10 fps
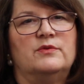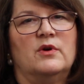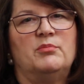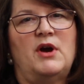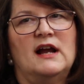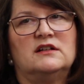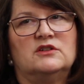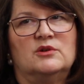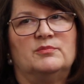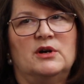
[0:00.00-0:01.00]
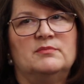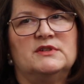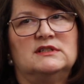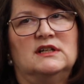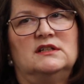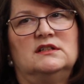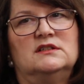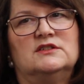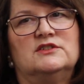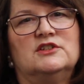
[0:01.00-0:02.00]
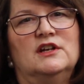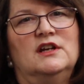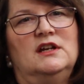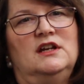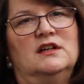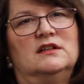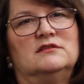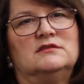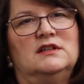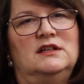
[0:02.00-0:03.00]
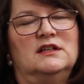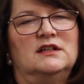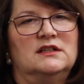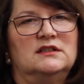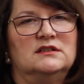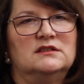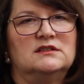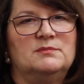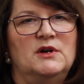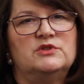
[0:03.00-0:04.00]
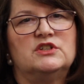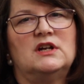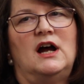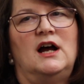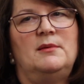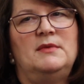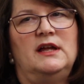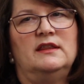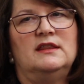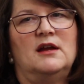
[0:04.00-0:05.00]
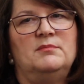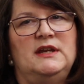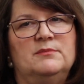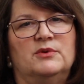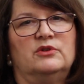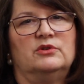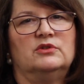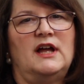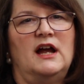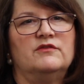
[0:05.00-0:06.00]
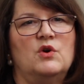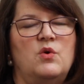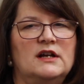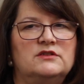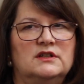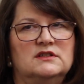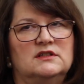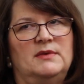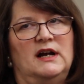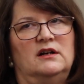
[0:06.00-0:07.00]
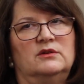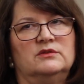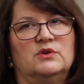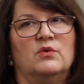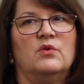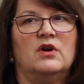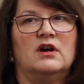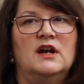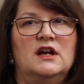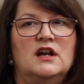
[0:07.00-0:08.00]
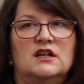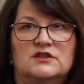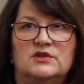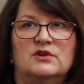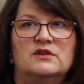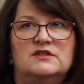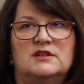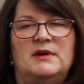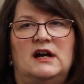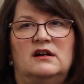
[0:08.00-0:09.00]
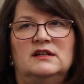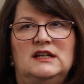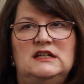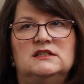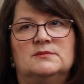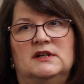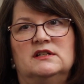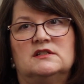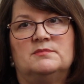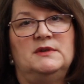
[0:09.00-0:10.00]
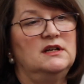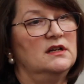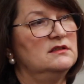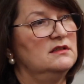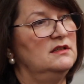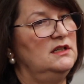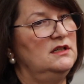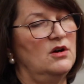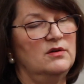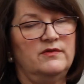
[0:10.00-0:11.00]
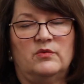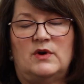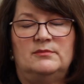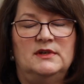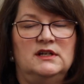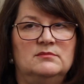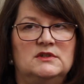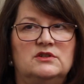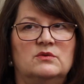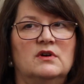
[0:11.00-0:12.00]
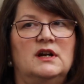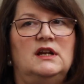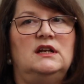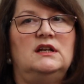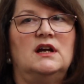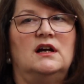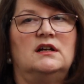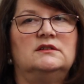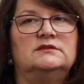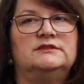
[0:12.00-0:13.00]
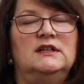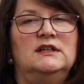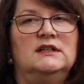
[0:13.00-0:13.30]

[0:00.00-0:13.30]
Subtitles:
For practical purposes, it is most common that people have questions about or concerns about easements, because the overwhelming majority of